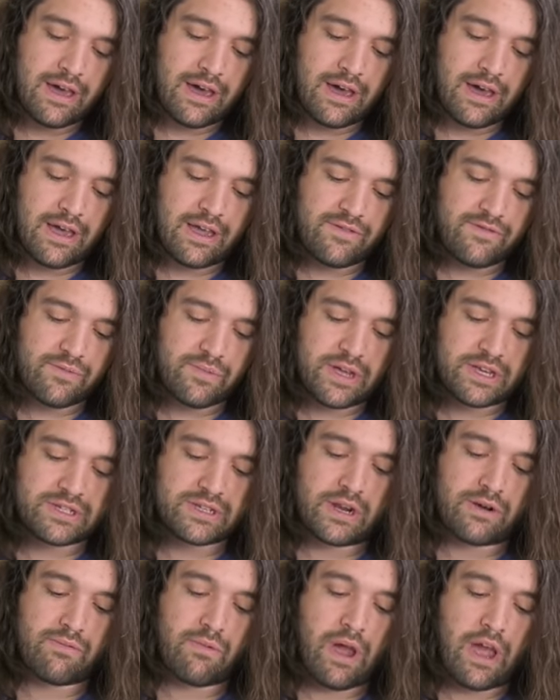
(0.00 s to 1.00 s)
uh,
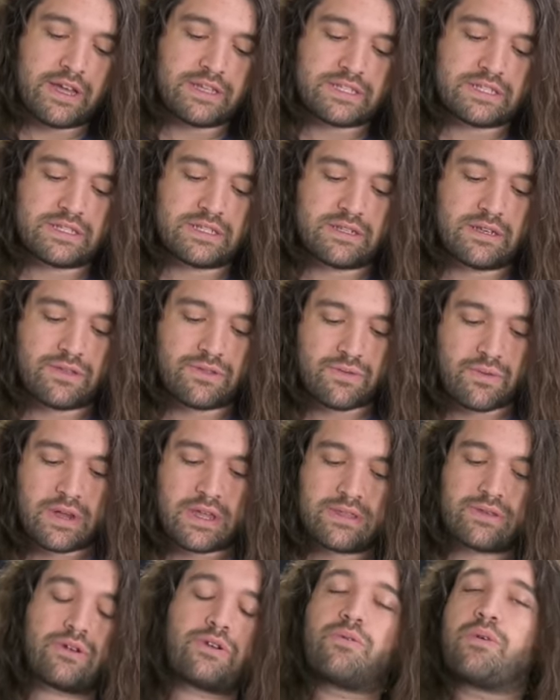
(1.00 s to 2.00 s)
information on Ryzen
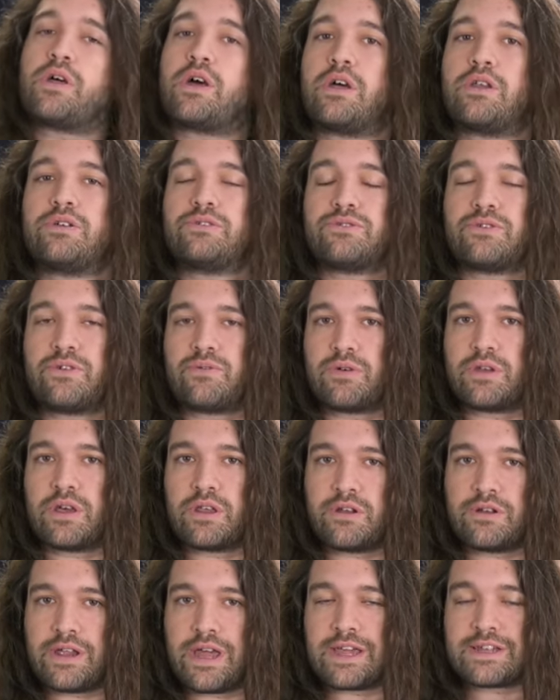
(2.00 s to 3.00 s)
3, 3100,
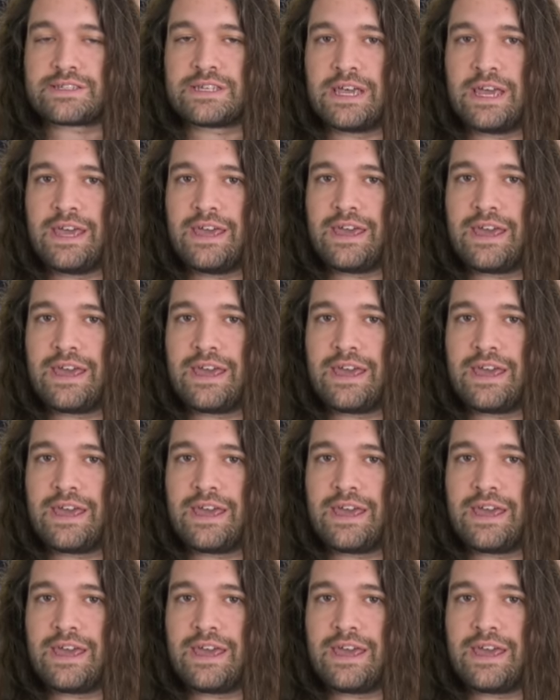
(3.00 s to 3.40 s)
3100X,